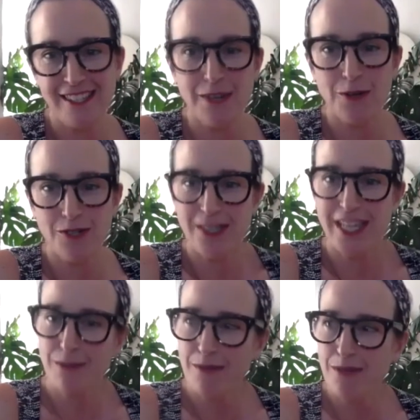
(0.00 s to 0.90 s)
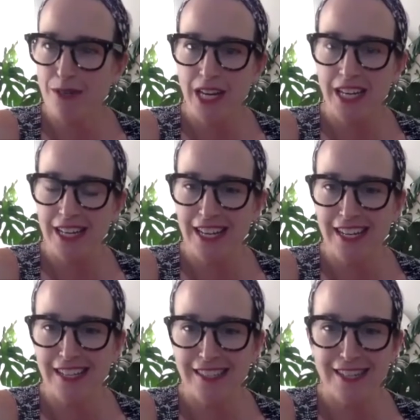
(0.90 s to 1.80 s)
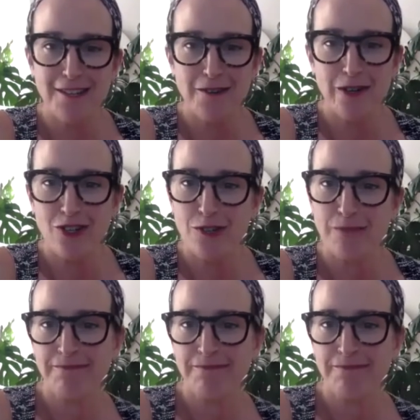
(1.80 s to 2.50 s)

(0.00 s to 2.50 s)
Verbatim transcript: So, so that's what I'm doing in, in Stella Orange.